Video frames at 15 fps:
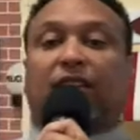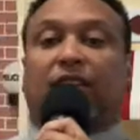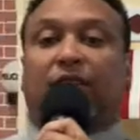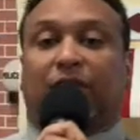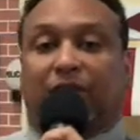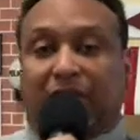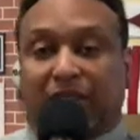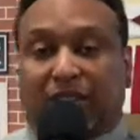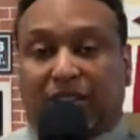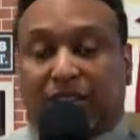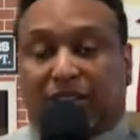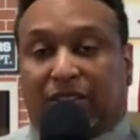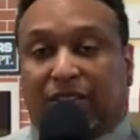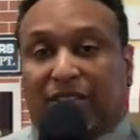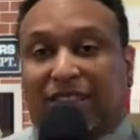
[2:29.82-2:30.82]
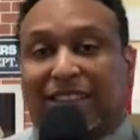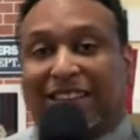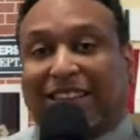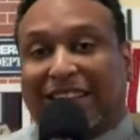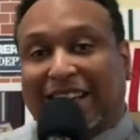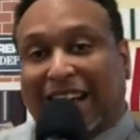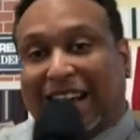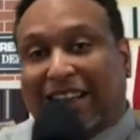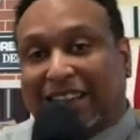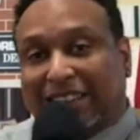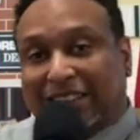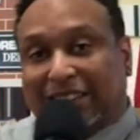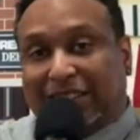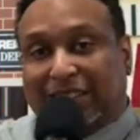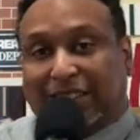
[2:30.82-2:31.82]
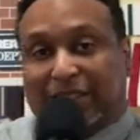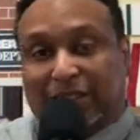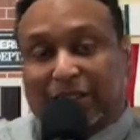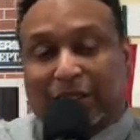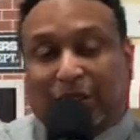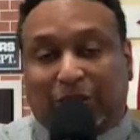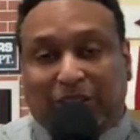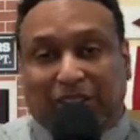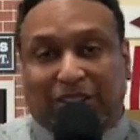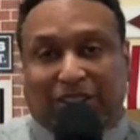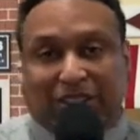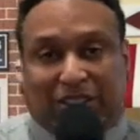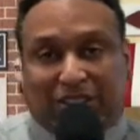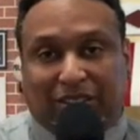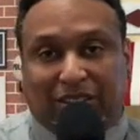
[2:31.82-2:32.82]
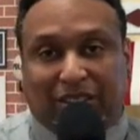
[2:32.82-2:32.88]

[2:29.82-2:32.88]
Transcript: The vision guides your decision.